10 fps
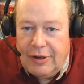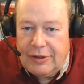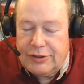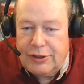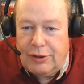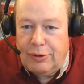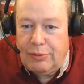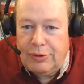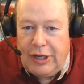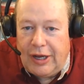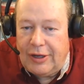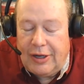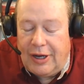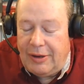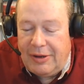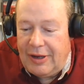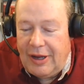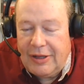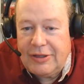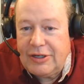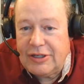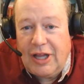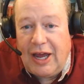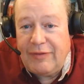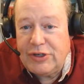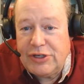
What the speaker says: So yeah, live is